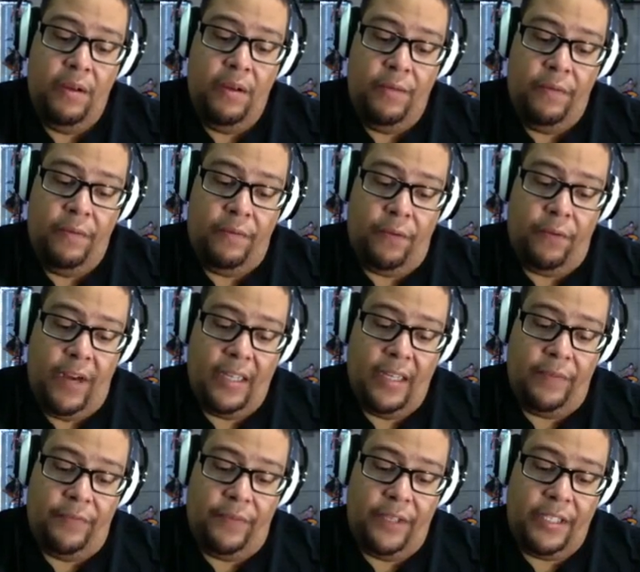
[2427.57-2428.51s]

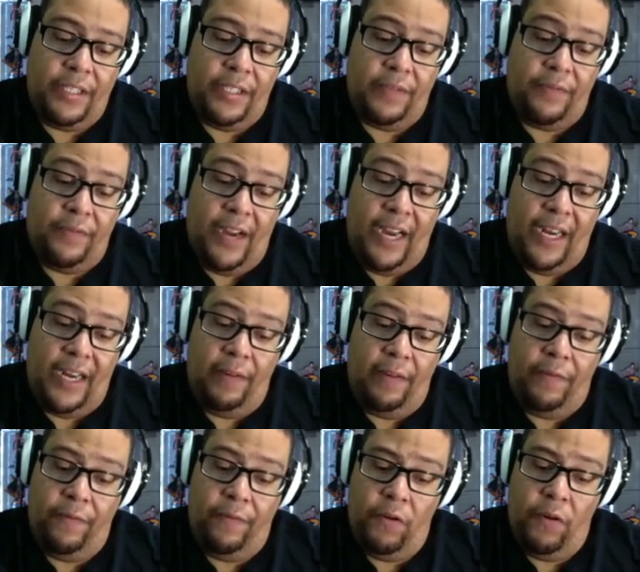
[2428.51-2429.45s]
Vicious fighting
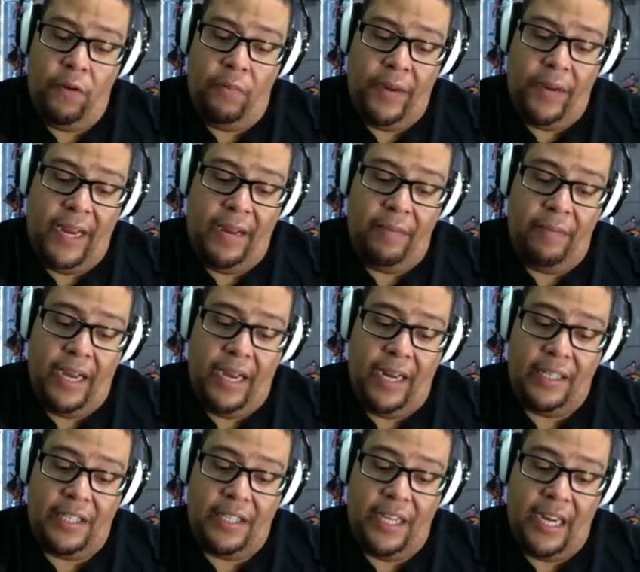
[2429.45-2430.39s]
form banned by
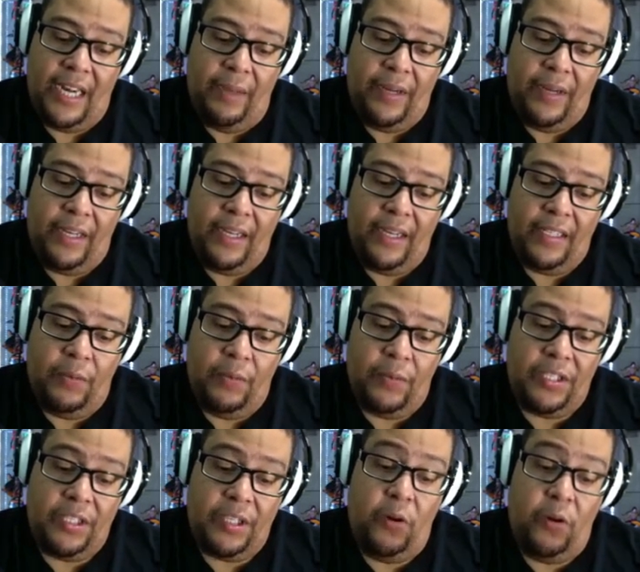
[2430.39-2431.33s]
the Jedi because it
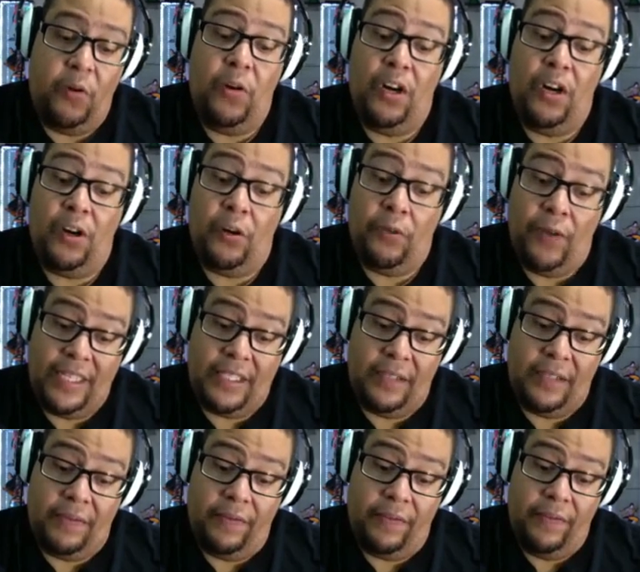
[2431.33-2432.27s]
was so
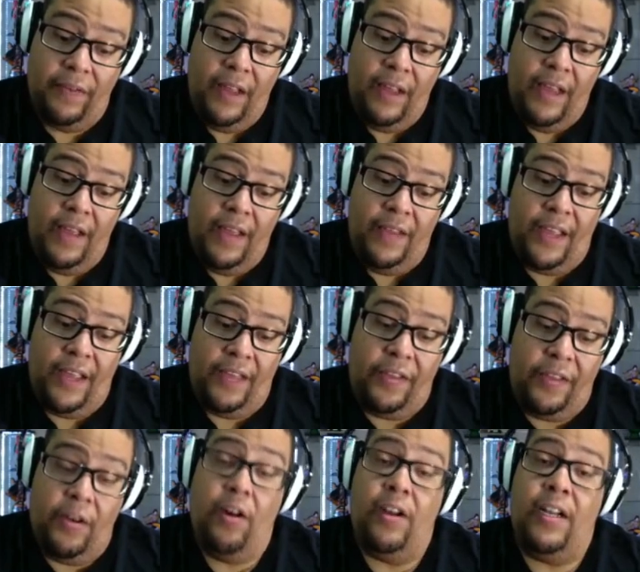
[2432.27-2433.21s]
aggressive. They
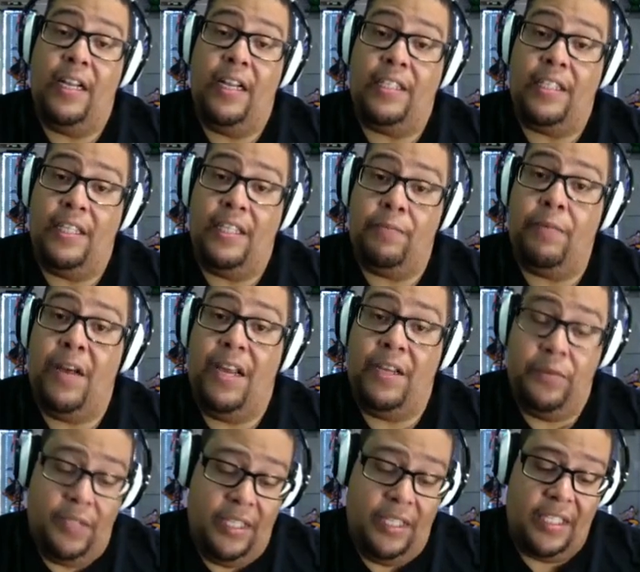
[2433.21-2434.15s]
thought just by
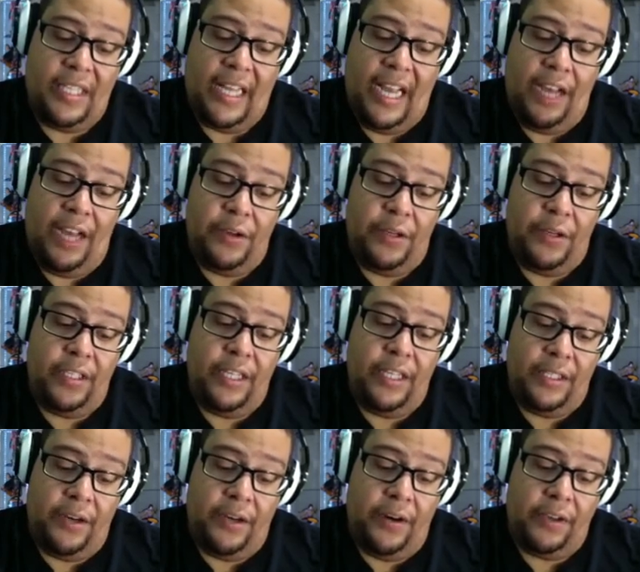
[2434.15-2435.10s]
using this style, you could
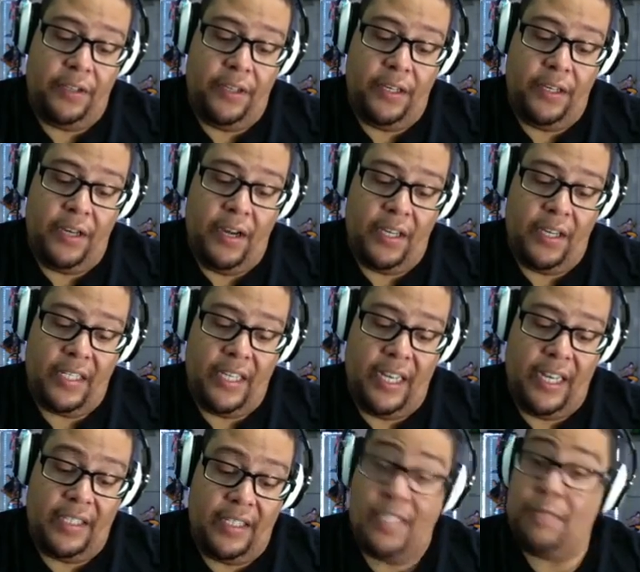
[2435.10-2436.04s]
get turned to the dark
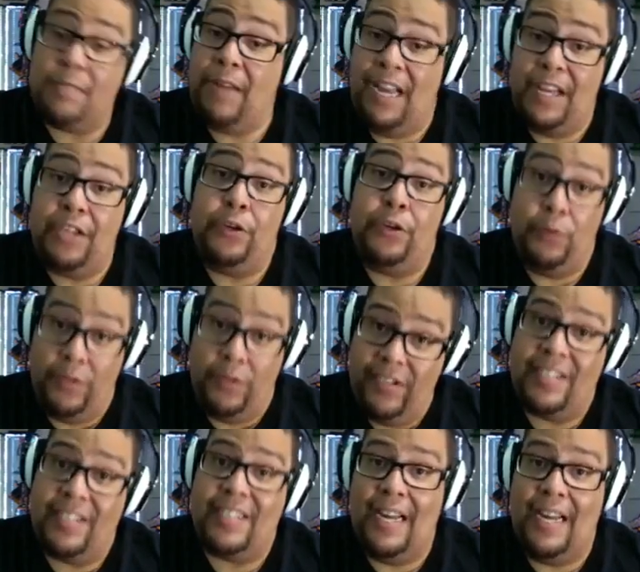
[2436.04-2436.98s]
side, just by using
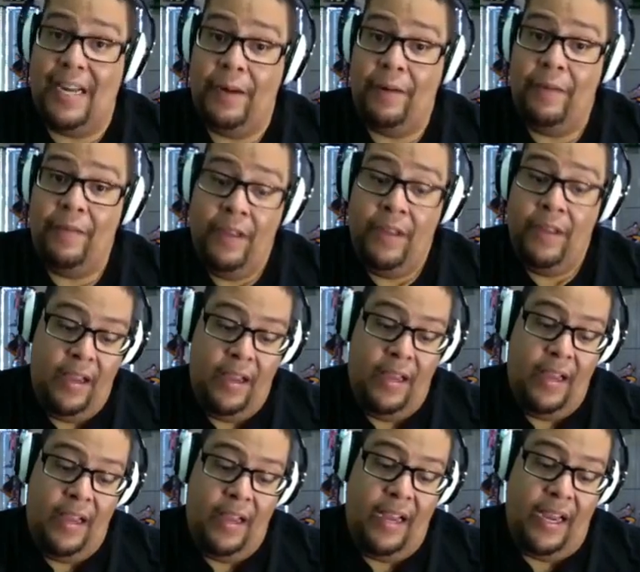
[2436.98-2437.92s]
the style.
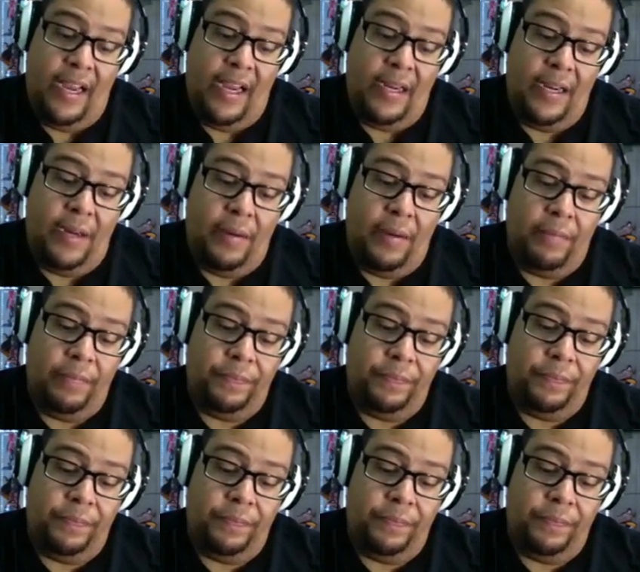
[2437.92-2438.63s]
And